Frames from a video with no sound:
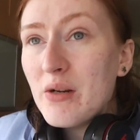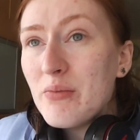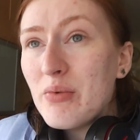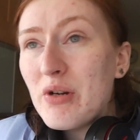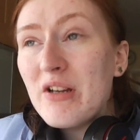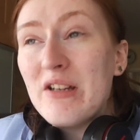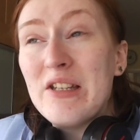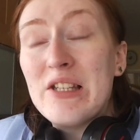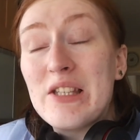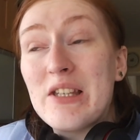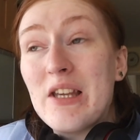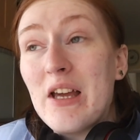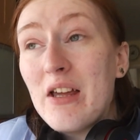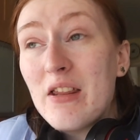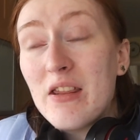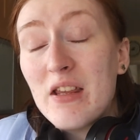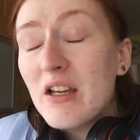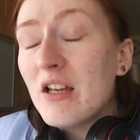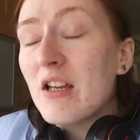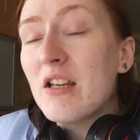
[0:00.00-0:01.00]
because I
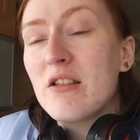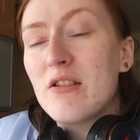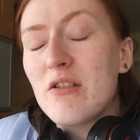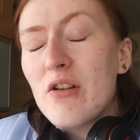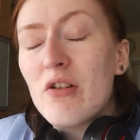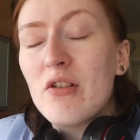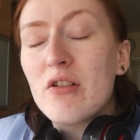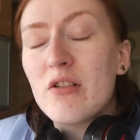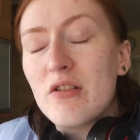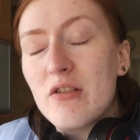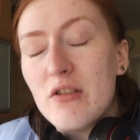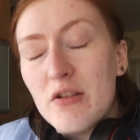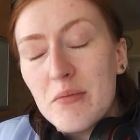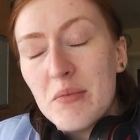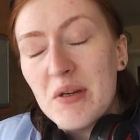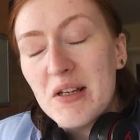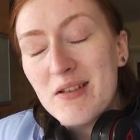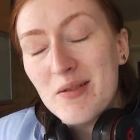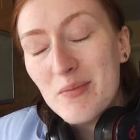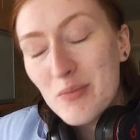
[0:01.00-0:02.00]
think it's going to do
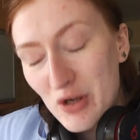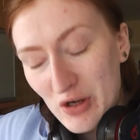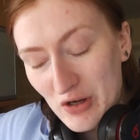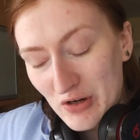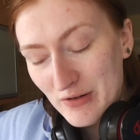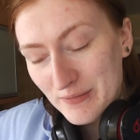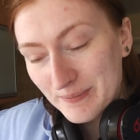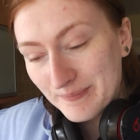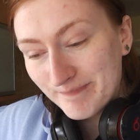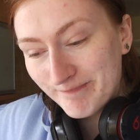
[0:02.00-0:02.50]
me some good.